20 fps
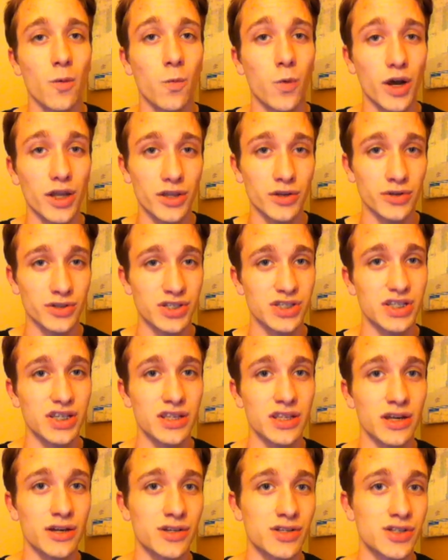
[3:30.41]
What you'll see
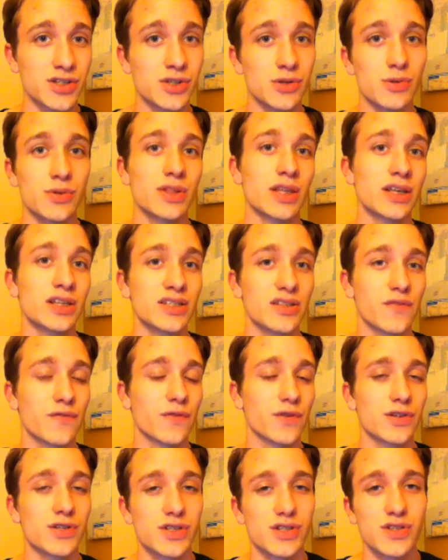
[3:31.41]
there is two things. The
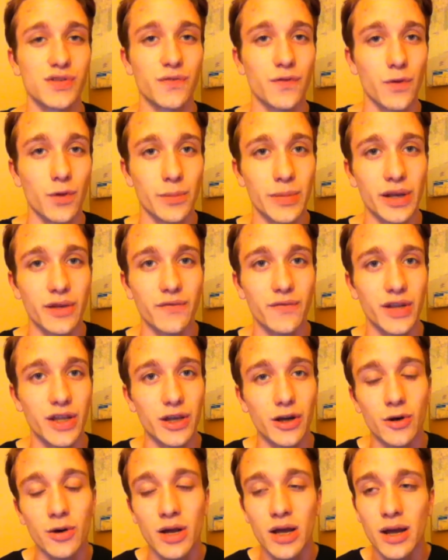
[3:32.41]
first is a 4-minute
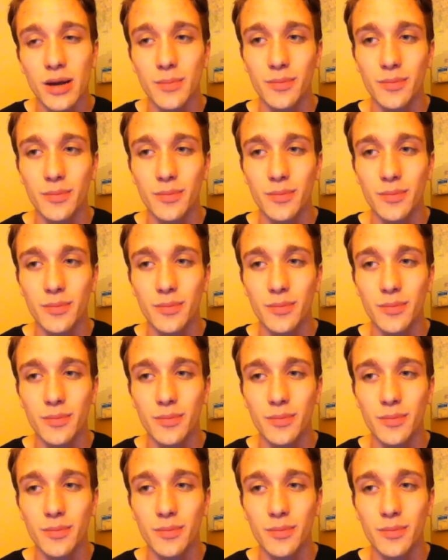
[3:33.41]
video